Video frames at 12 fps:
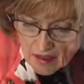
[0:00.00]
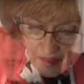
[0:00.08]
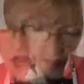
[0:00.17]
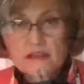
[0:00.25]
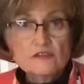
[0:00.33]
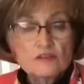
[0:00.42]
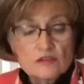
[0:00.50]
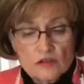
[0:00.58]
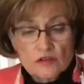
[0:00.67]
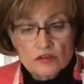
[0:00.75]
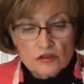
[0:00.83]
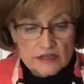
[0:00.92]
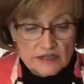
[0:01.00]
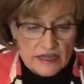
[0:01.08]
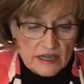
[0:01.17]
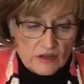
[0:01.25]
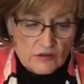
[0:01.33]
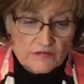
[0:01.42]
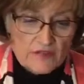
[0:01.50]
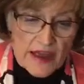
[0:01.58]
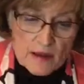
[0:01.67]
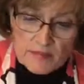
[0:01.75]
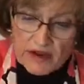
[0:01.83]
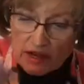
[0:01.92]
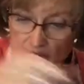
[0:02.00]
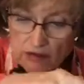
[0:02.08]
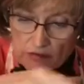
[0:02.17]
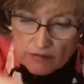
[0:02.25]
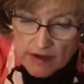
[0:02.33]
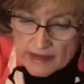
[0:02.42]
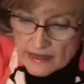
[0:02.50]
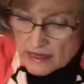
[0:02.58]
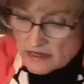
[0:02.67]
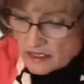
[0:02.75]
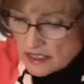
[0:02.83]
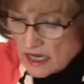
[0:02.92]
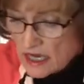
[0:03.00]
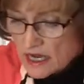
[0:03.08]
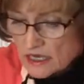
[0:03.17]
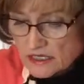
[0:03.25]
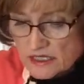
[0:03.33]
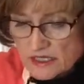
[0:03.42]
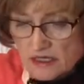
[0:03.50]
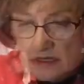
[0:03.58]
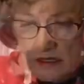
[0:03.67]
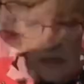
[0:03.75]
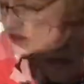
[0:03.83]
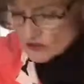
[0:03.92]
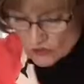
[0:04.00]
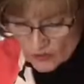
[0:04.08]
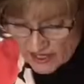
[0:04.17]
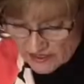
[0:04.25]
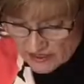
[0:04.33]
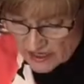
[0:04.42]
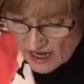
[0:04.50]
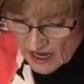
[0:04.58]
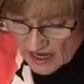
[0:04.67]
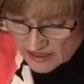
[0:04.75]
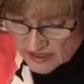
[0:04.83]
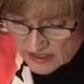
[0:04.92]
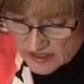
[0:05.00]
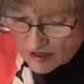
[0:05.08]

Next, you're going to get your fabric ready to cut. And you're going to cut